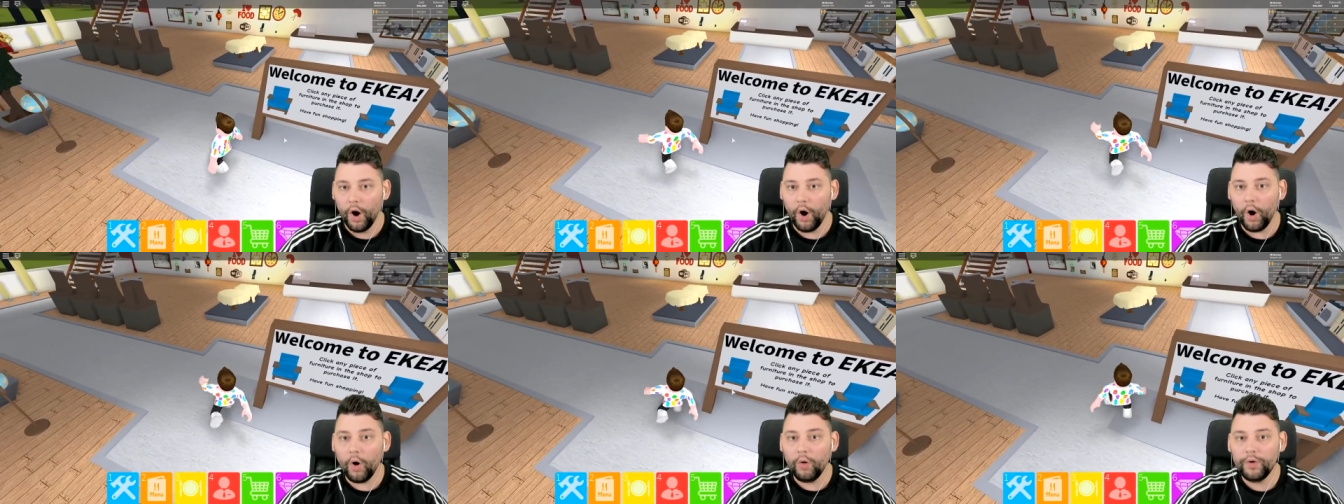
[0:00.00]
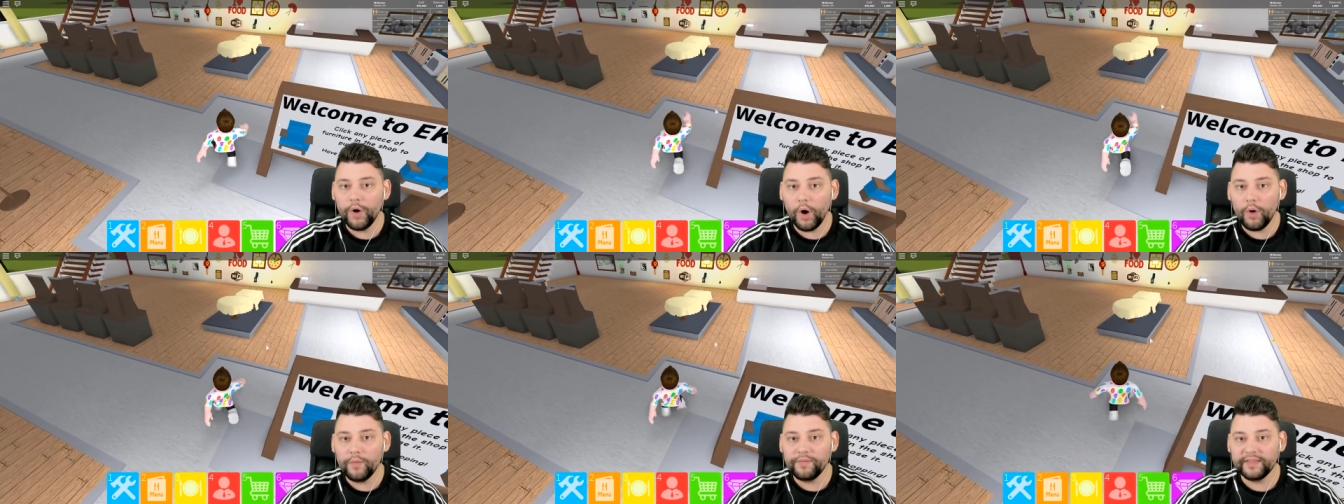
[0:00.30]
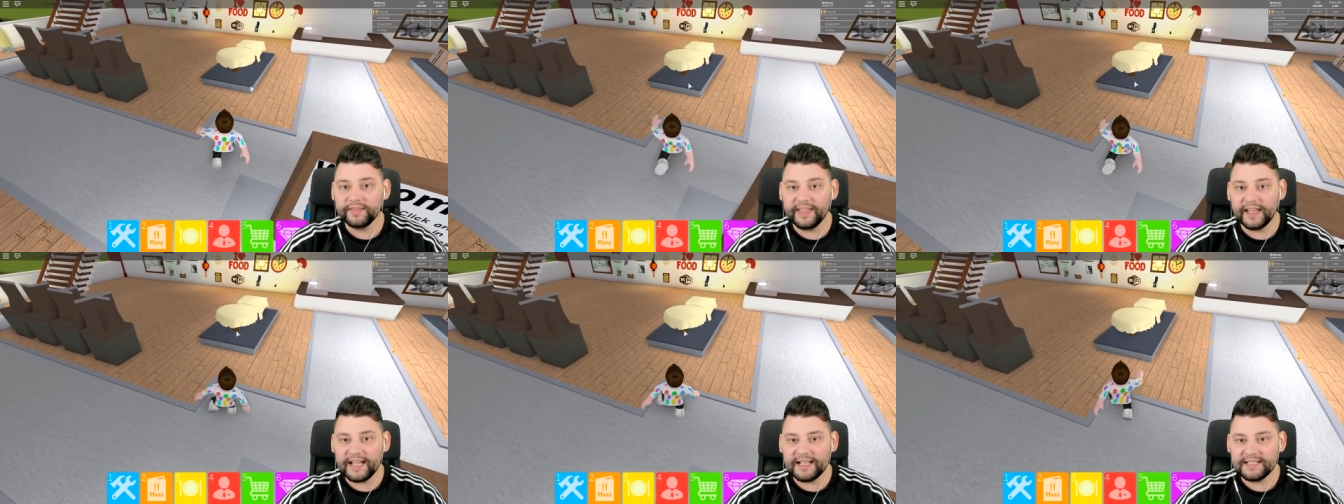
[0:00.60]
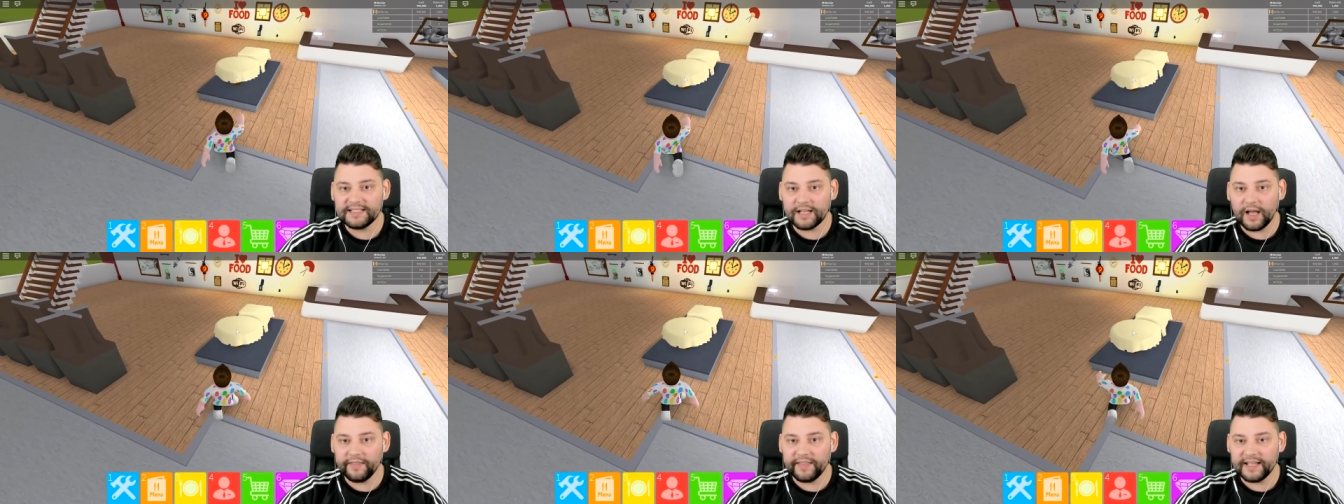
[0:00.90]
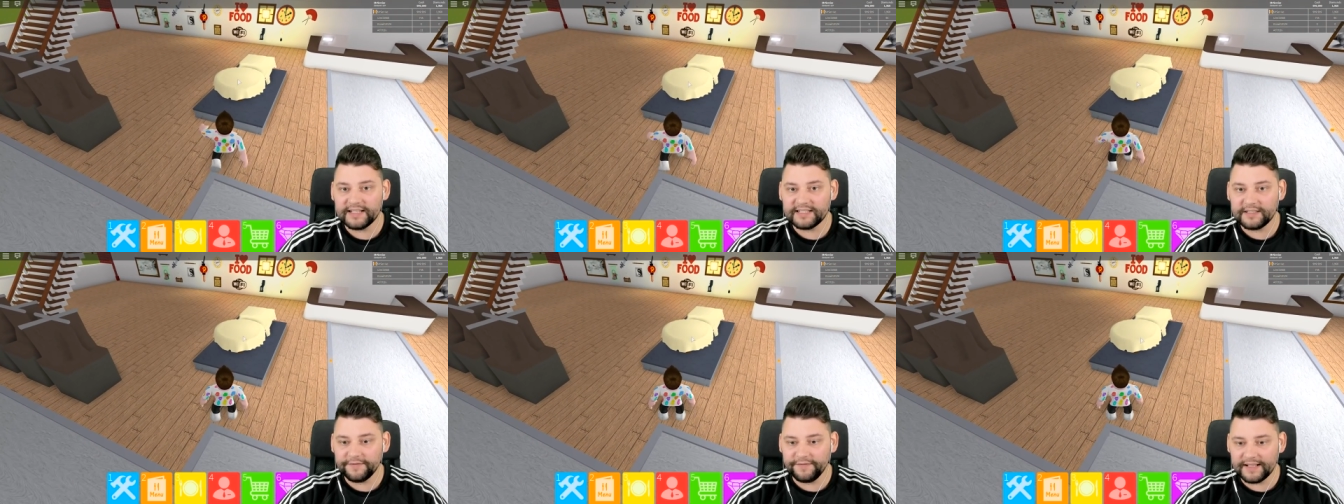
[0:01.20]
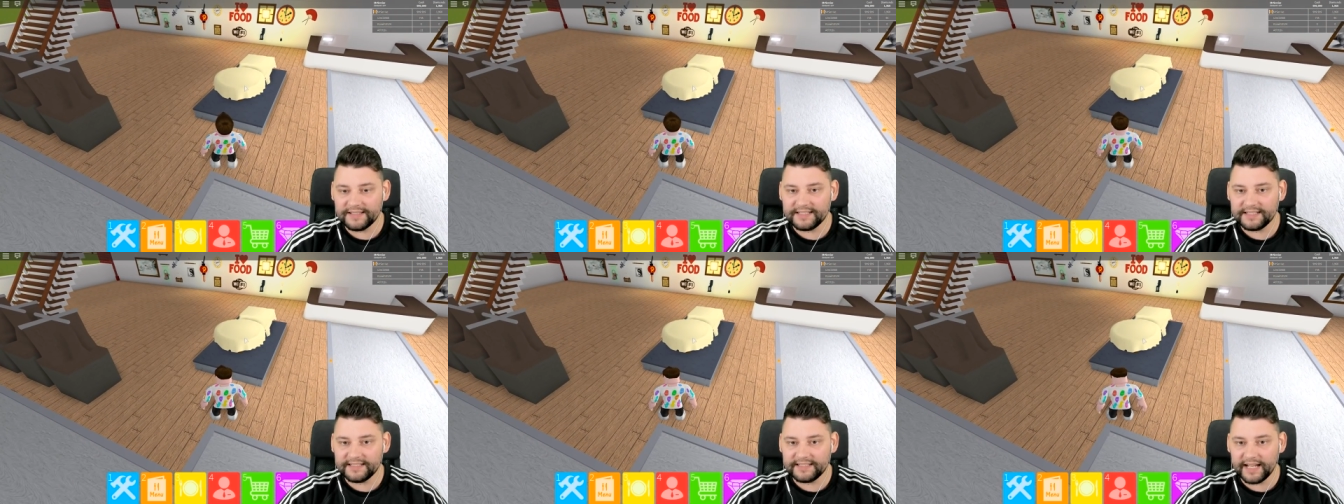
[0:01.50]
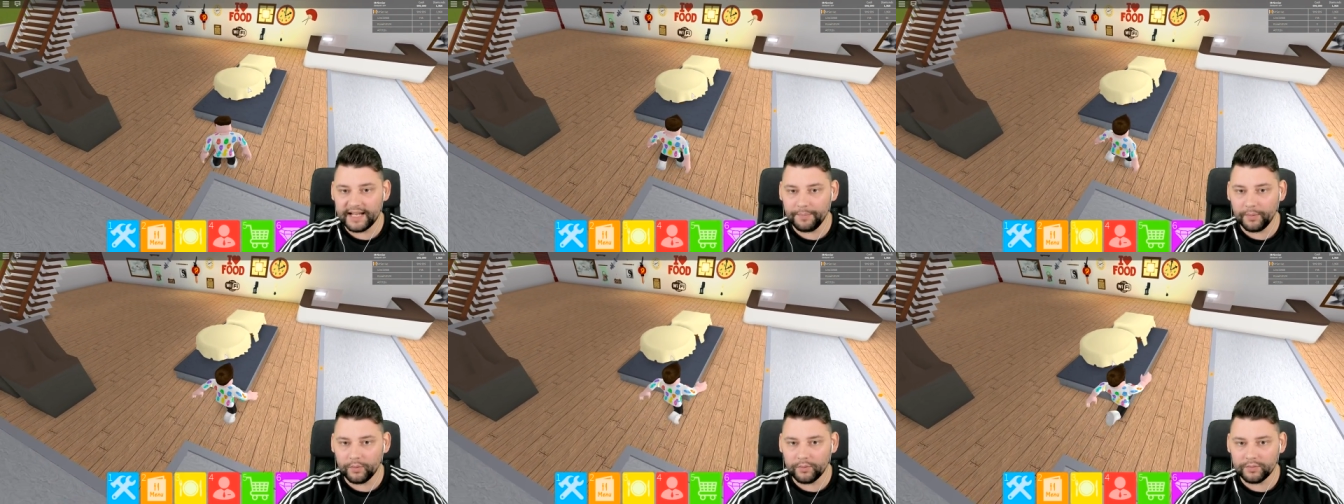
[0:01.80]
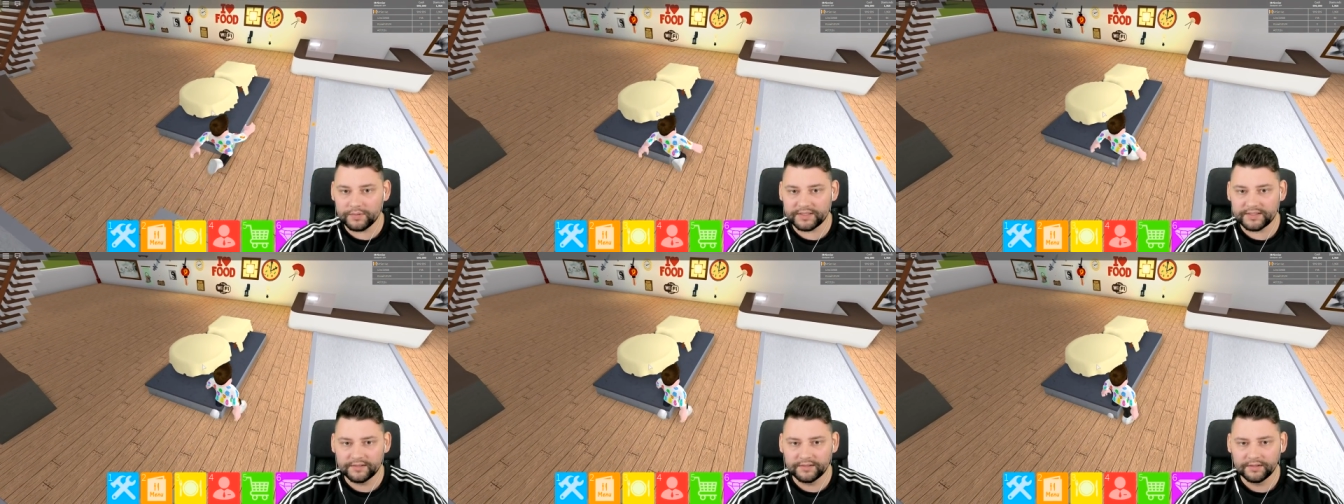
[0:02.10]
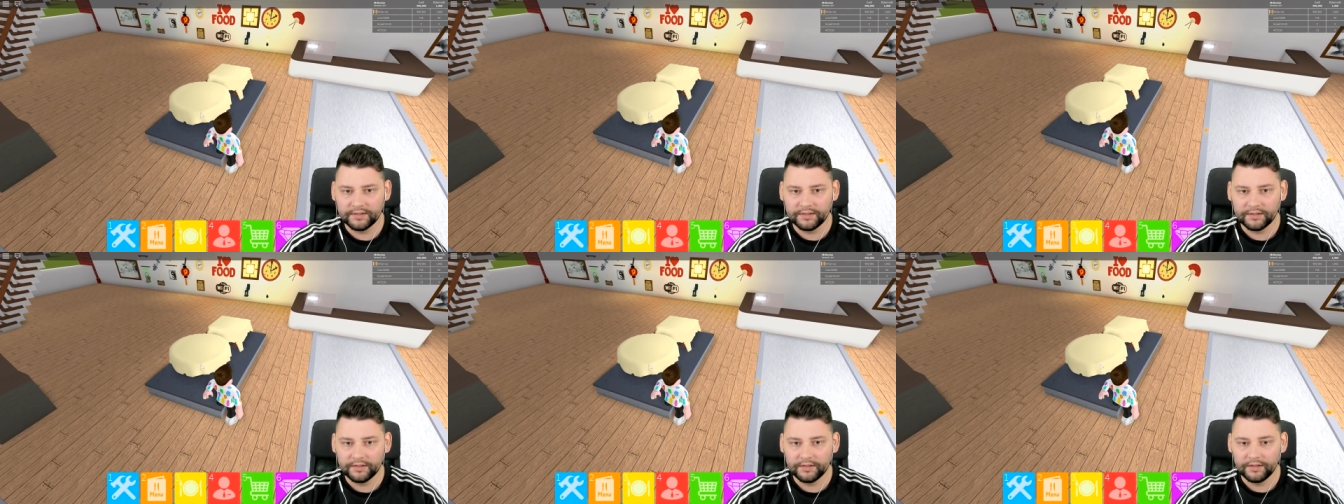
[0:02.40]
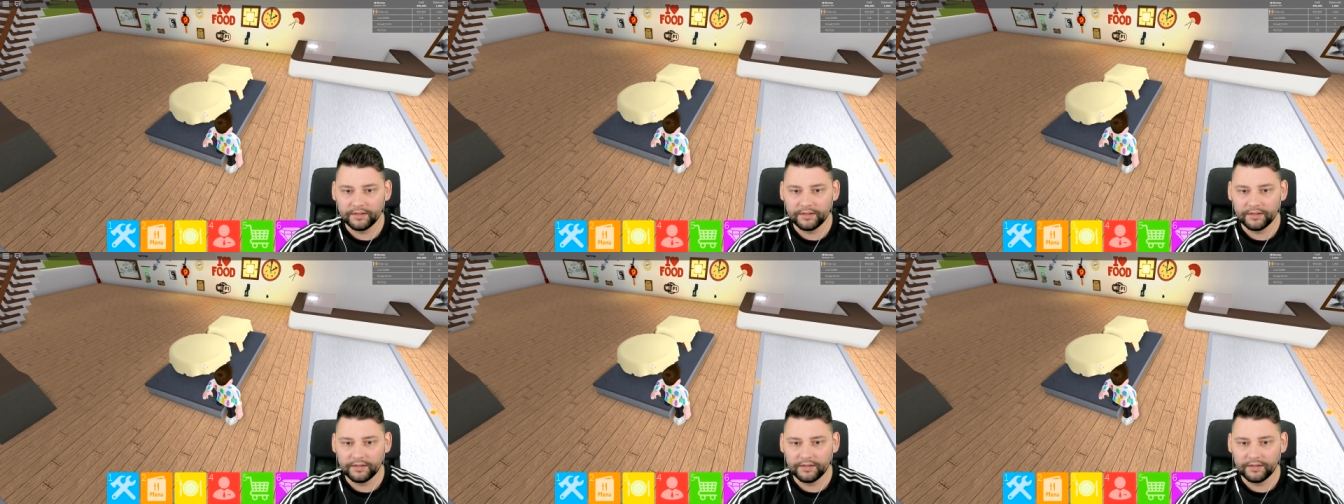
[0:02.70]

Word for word: Oh no! These are these the fancy tables?